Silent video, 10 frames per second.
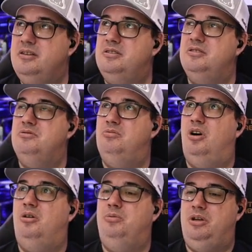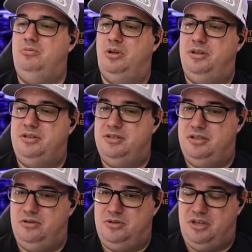do what? We want to
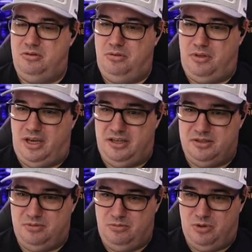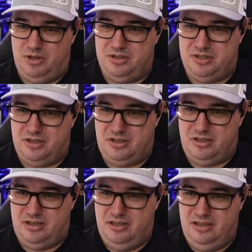do two things. We want to
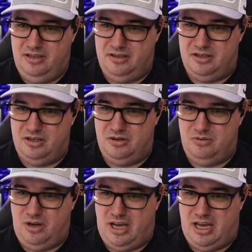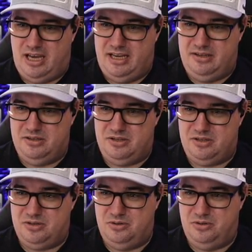do a
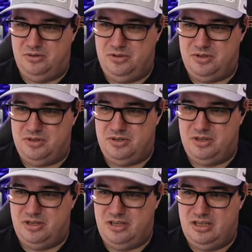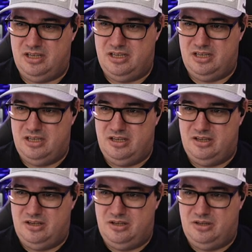source
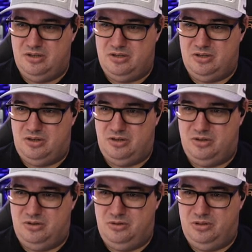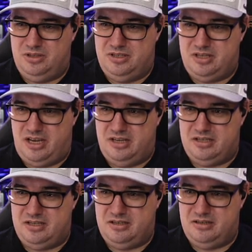toggle
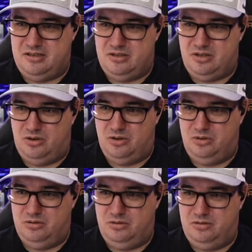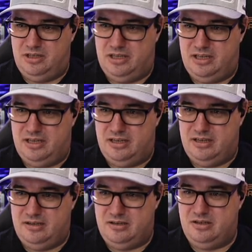set toggle,
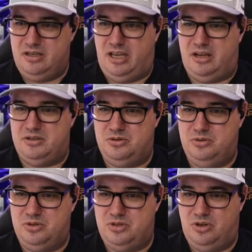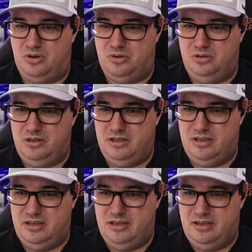source toggle
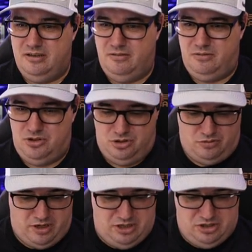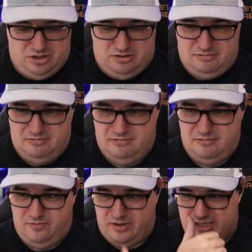duration
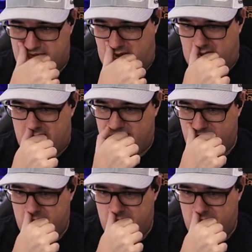for 10.